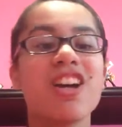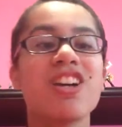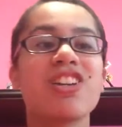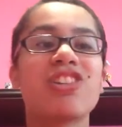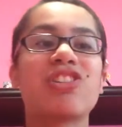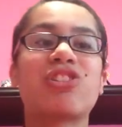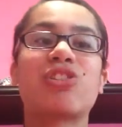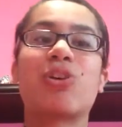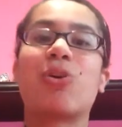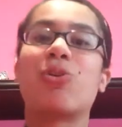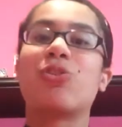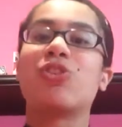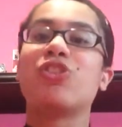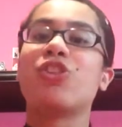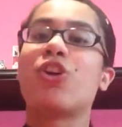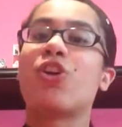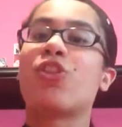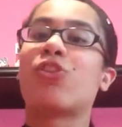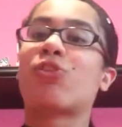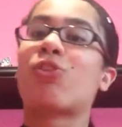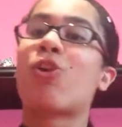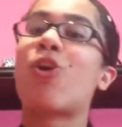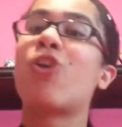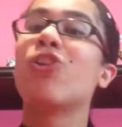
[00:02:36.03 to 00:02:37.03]
So, you know,
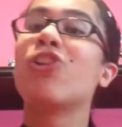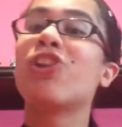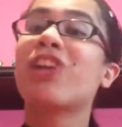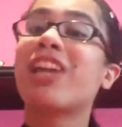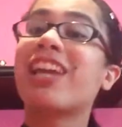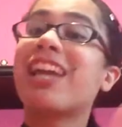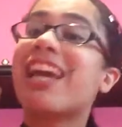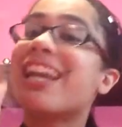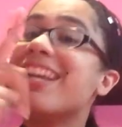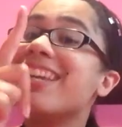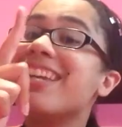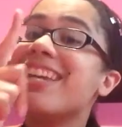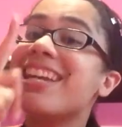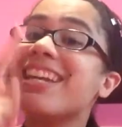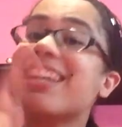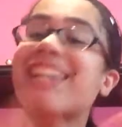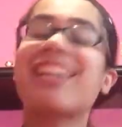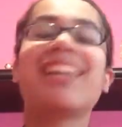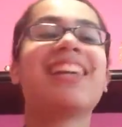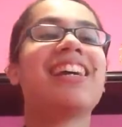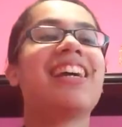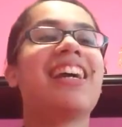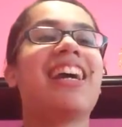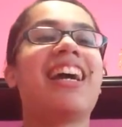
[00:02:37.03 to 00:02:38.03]
they're all looking at
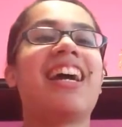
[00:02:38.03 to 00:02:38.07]
Nick,